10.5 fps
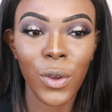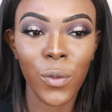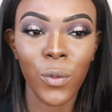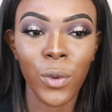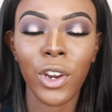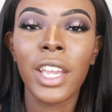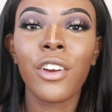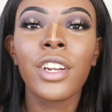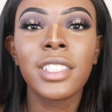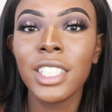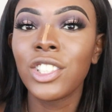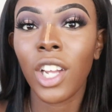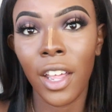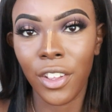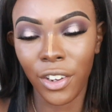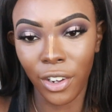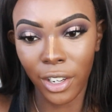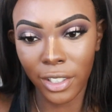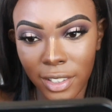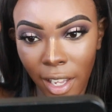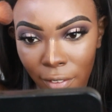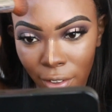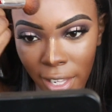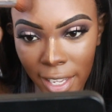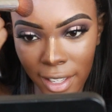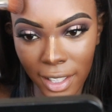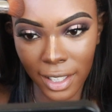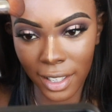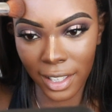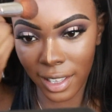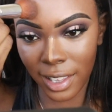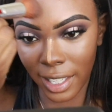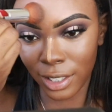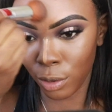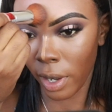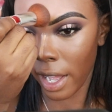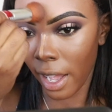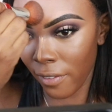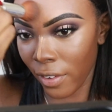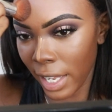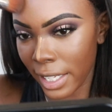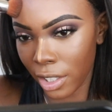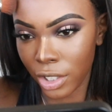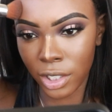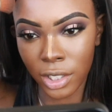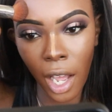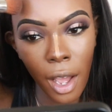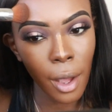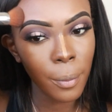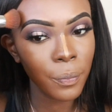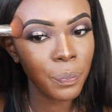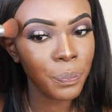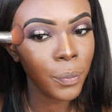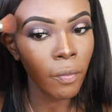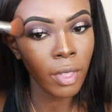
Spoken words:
we're here to teach other girls. I feel like that's why. I feel like there's some